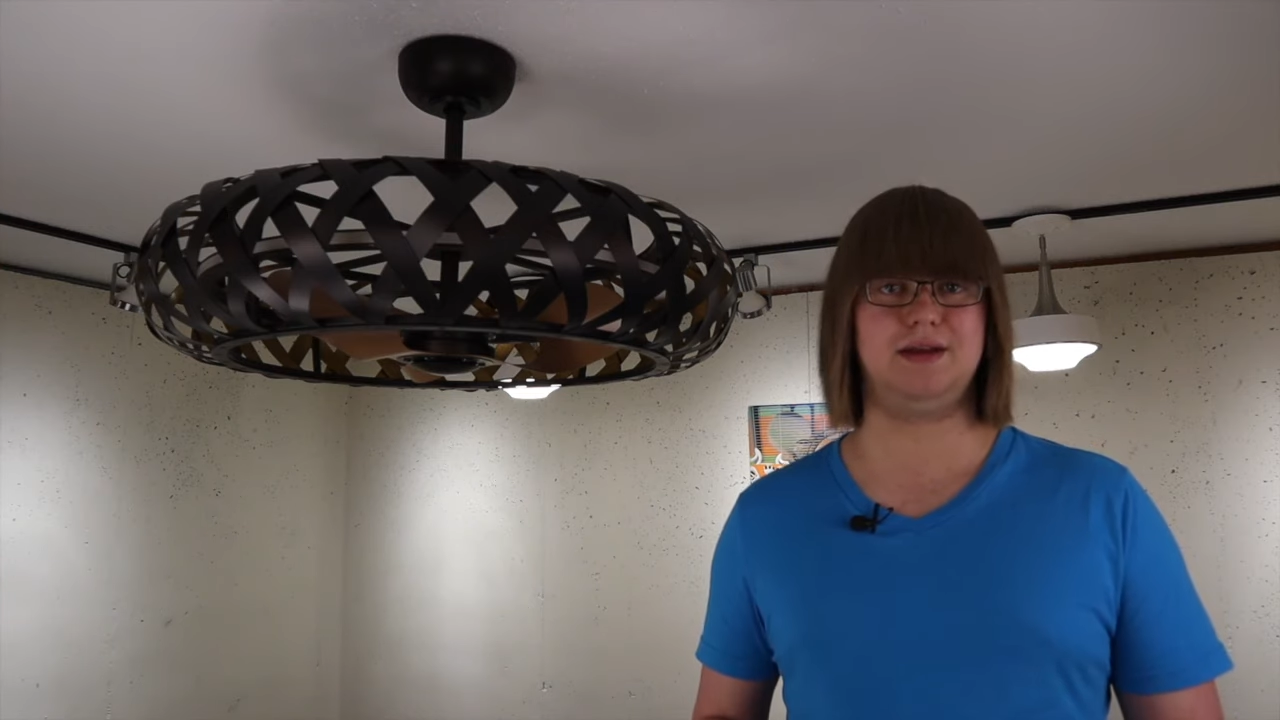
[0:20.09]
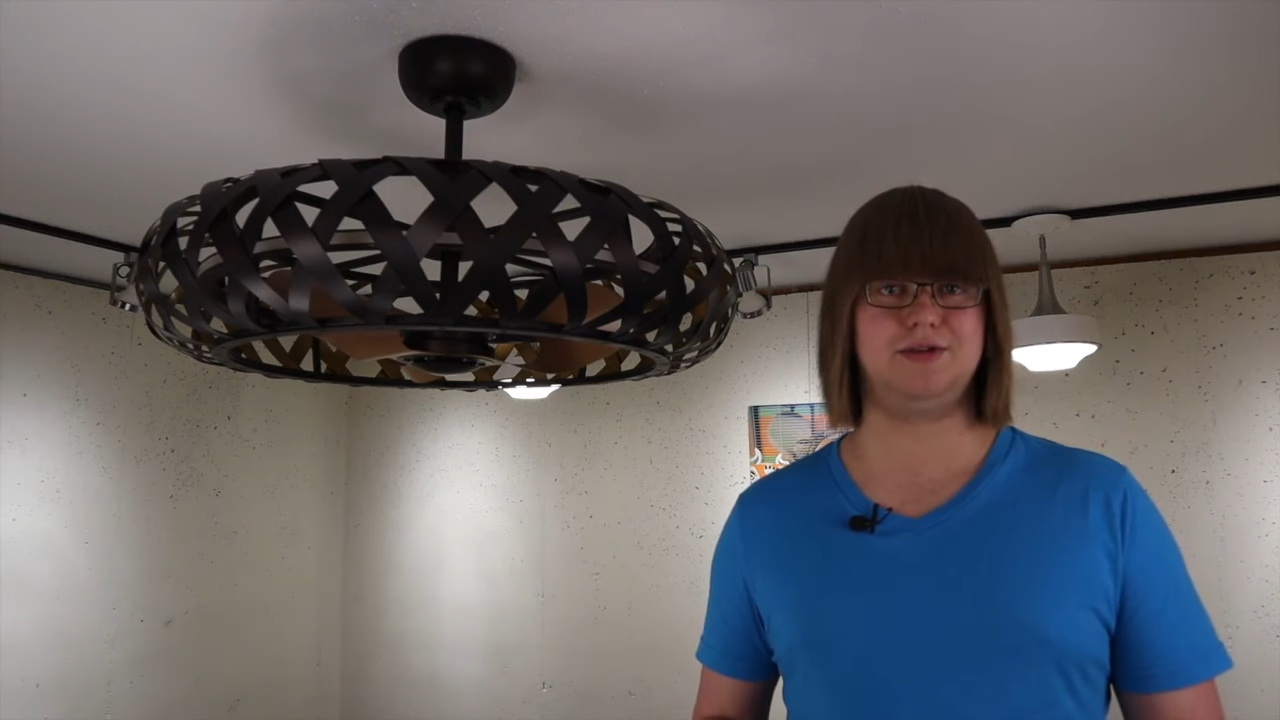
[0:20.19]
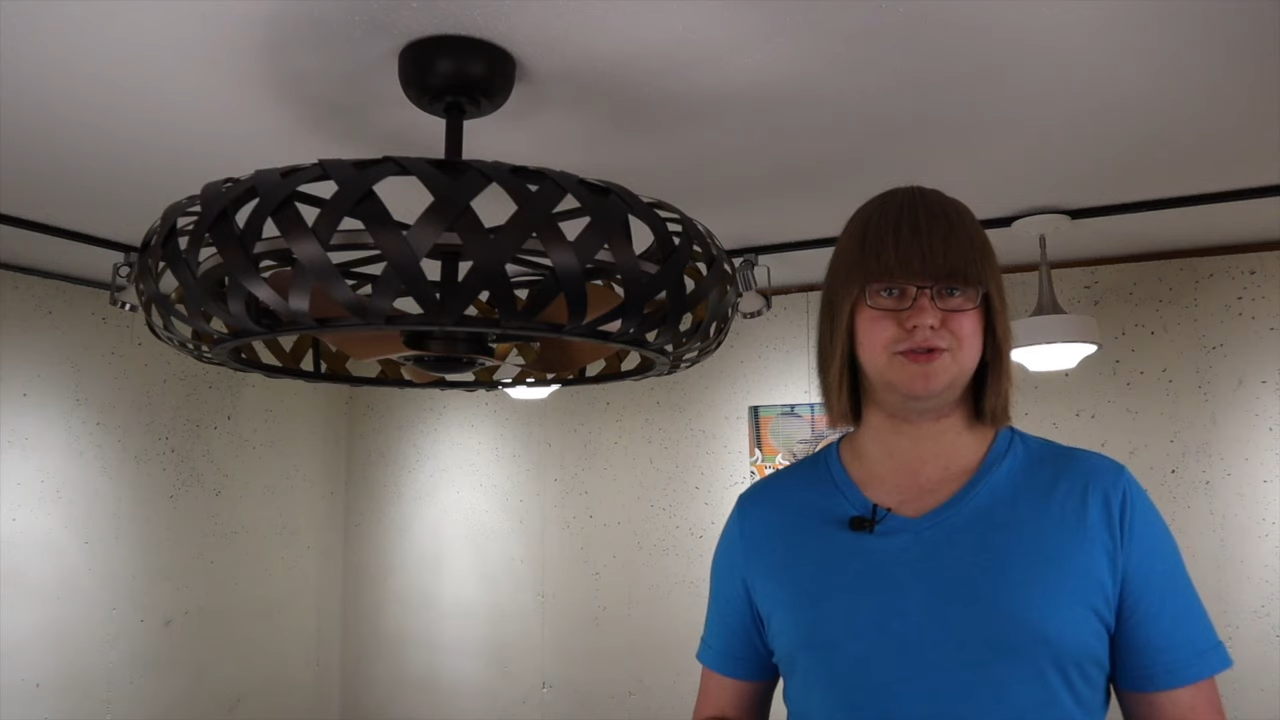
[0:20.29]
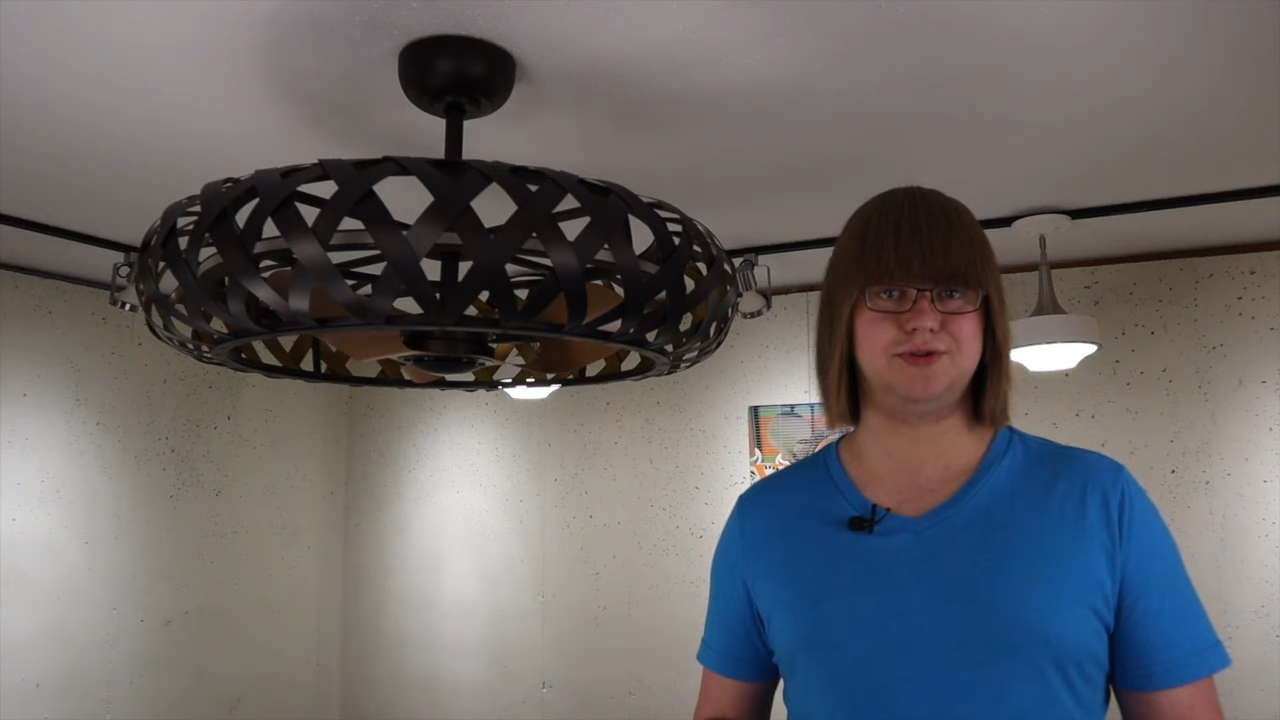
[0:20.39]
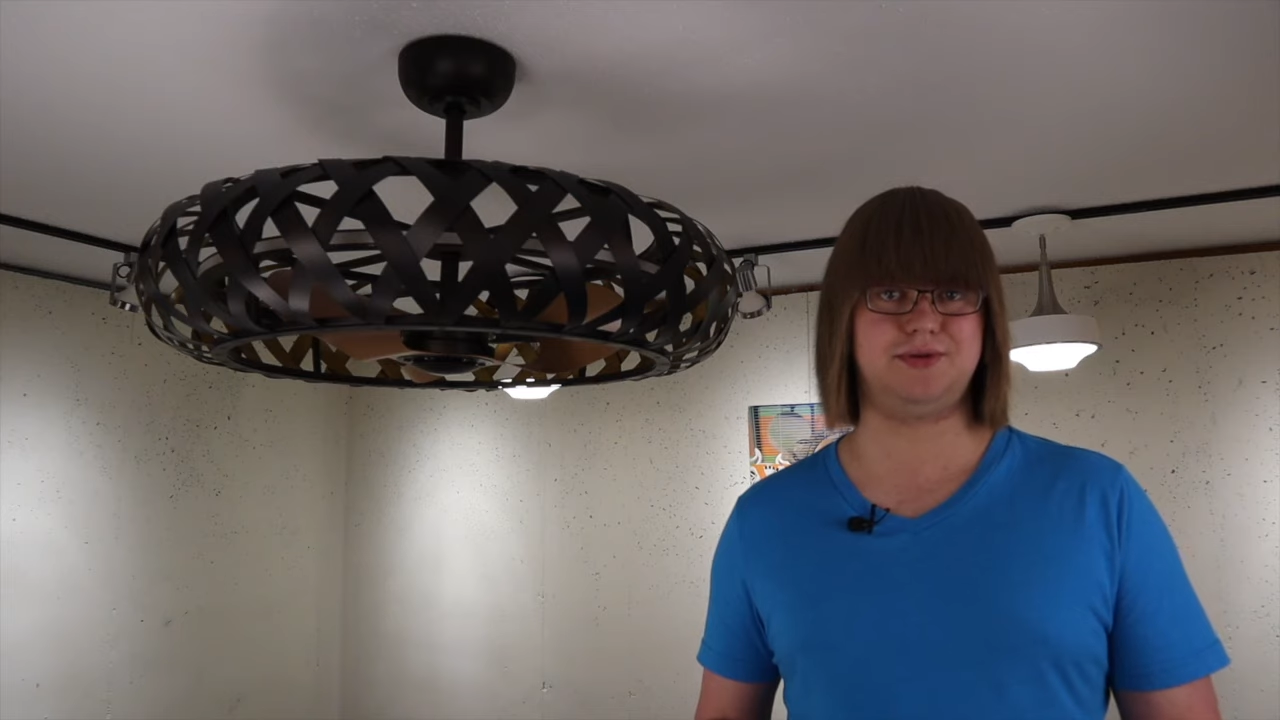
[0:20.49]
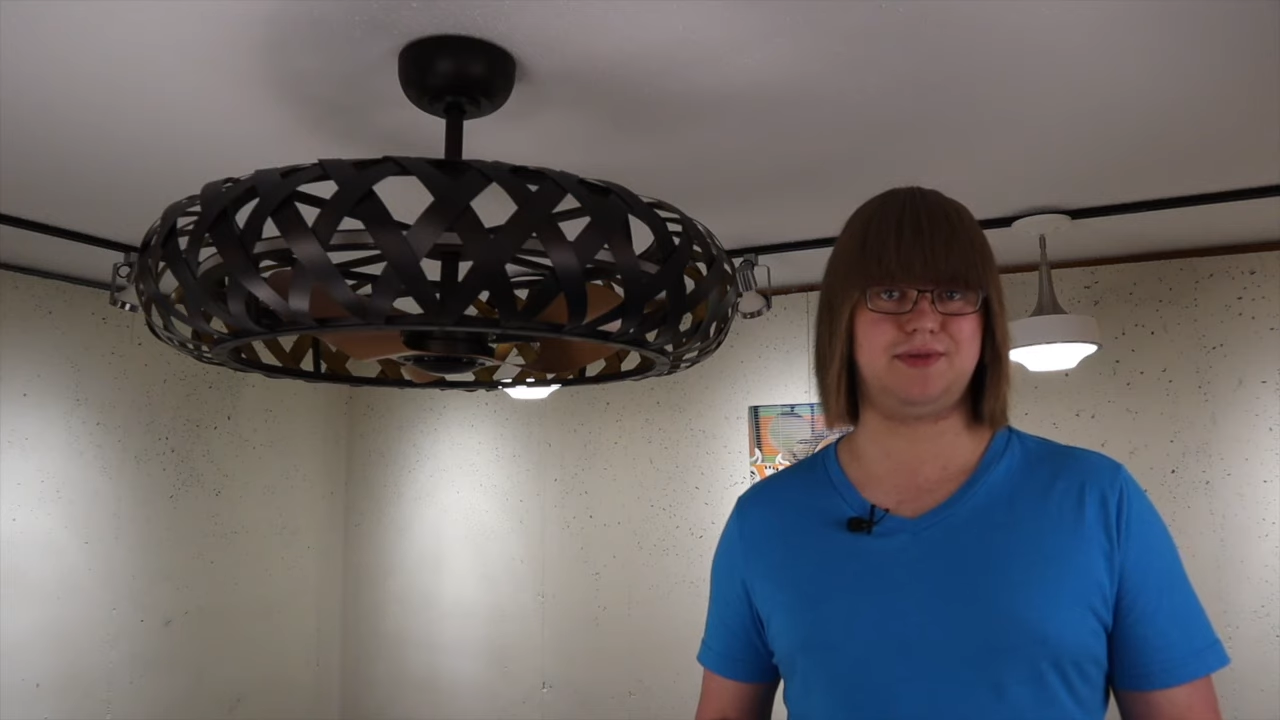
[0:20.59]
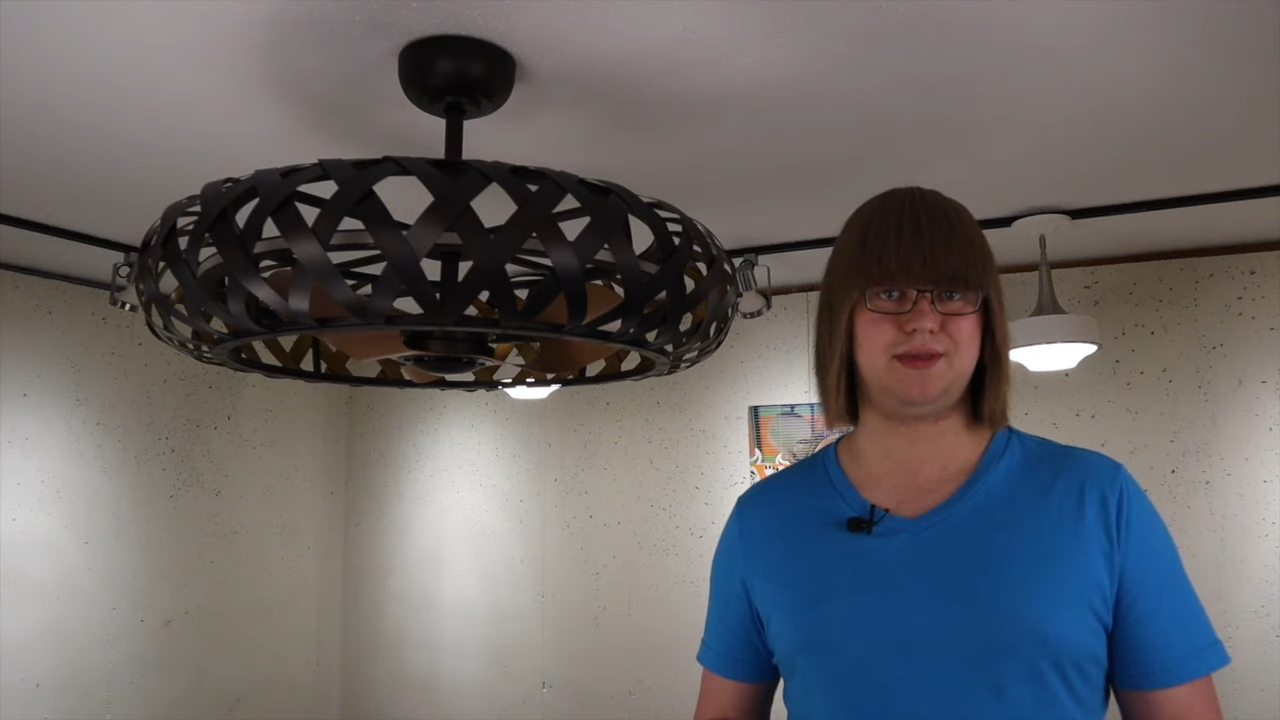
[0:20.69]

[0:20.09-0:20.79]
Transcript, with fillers: introduce